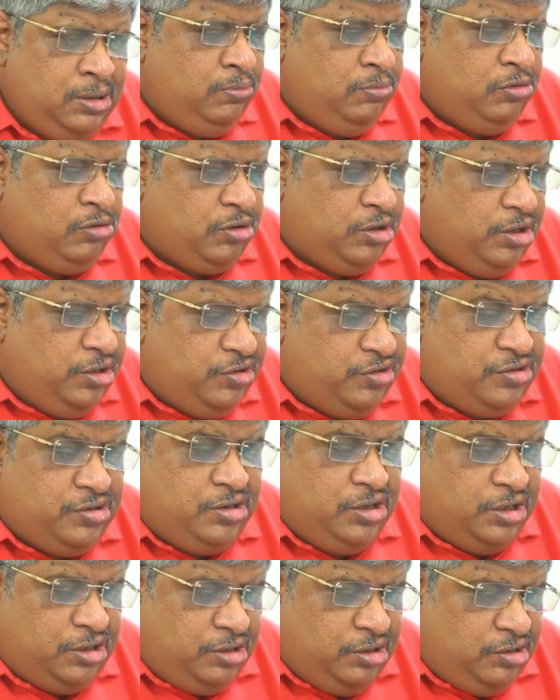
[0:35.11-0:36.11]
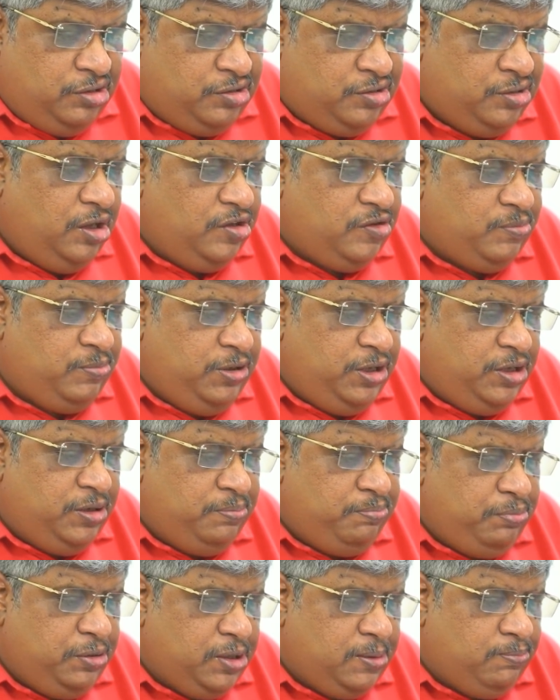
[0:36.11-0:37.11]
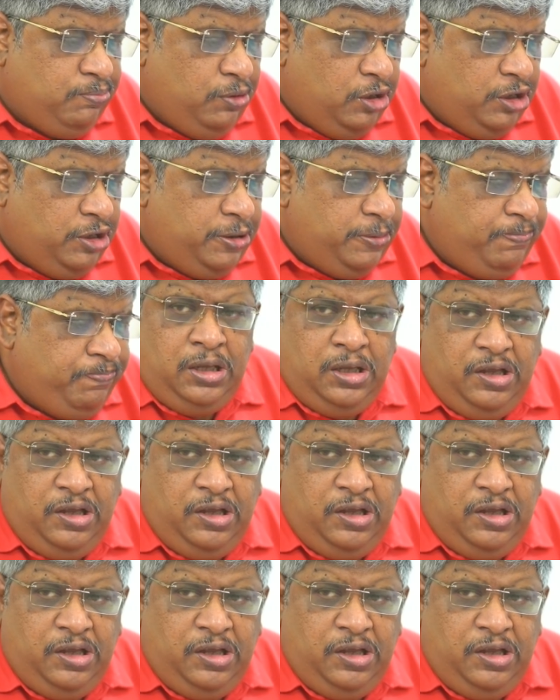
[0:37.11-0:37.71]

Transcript: Mukesh, that is, has made a big buy.